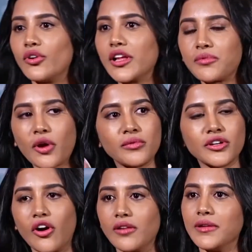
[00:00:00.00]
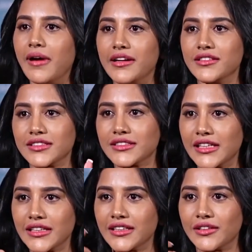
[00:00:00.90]
I'll probably call my manager
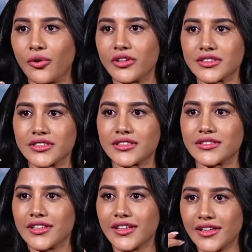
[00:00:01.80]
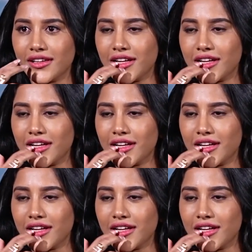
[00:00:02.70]
saying that what is this? Hmm.